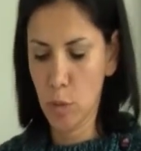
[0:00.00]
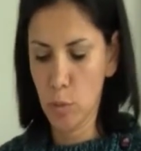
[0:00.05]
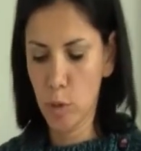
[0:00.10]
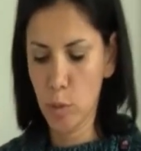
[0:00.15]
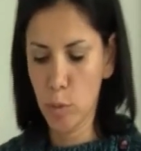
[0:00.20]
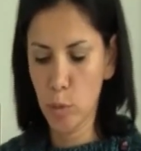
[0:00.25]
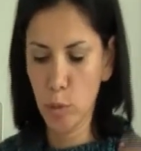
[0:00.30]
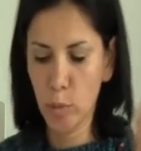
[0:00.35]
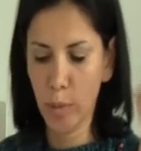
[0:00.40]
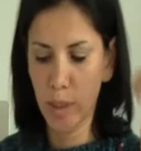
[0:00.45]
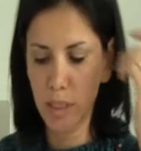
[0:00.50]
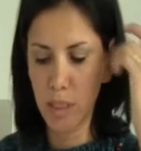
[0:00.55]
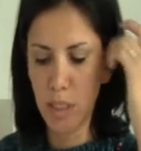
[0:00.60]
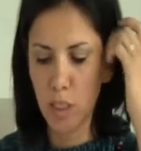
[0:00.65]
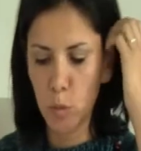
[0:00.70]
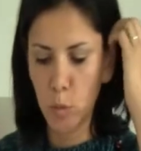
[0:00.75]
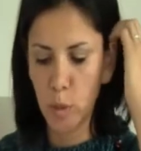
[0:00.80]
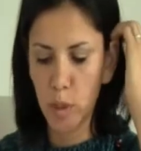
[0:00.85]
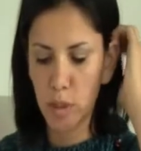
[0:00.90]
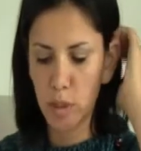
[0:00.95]
people
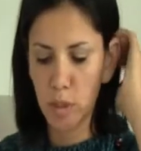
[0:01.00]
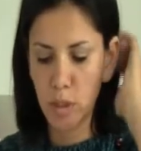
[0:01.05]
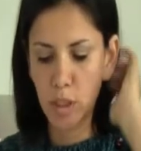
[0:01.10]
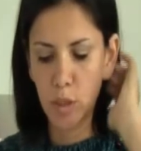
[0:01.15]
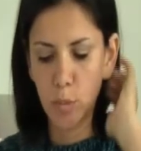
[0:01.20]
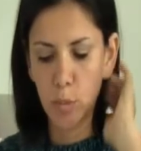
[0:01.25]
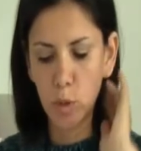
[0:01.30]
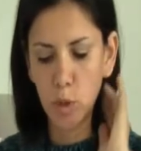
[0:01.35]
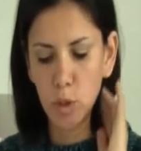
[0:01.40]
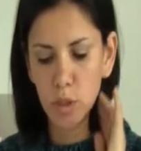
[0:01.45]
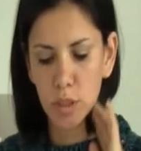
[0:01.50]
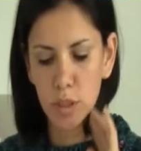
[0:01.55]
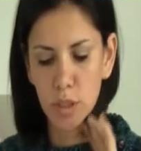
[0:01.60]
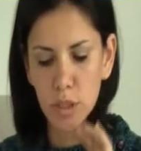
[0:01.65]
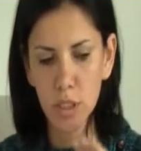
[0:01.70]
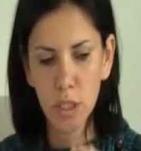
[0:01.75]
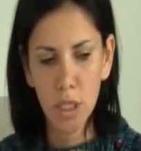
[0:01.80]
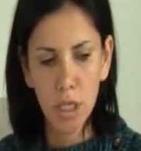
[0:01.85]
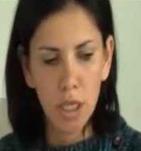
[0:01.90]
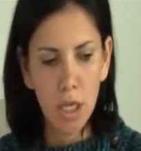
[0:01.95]
participating in the
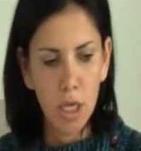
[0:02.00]
projects,